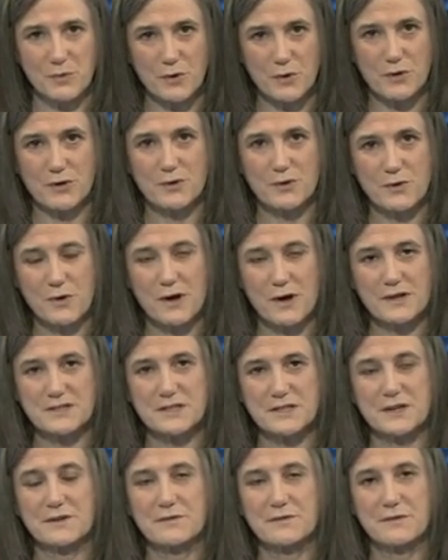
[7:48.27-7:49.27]
border
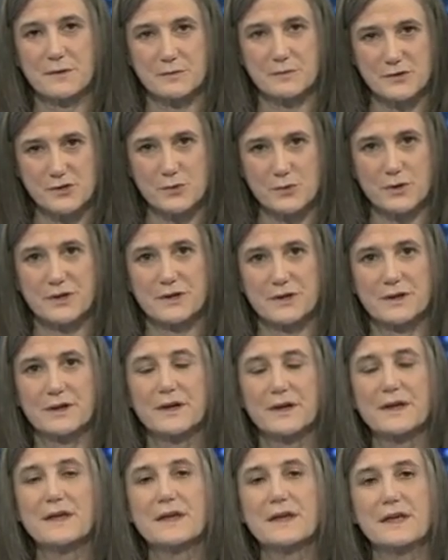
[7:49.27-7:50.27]
crossing from Jordan
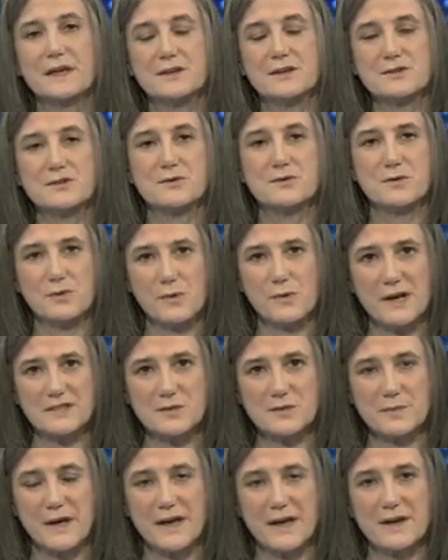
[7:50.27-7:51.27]
into the
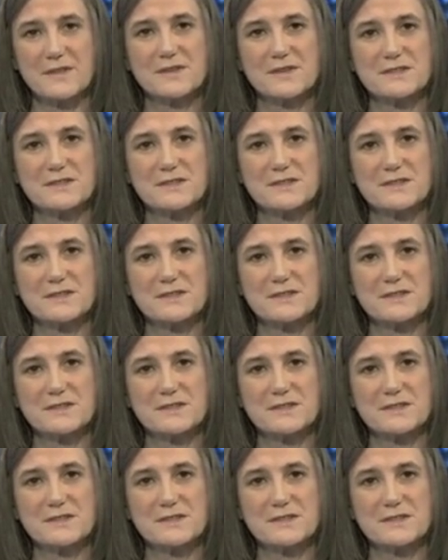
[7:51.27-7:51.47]
West Bank.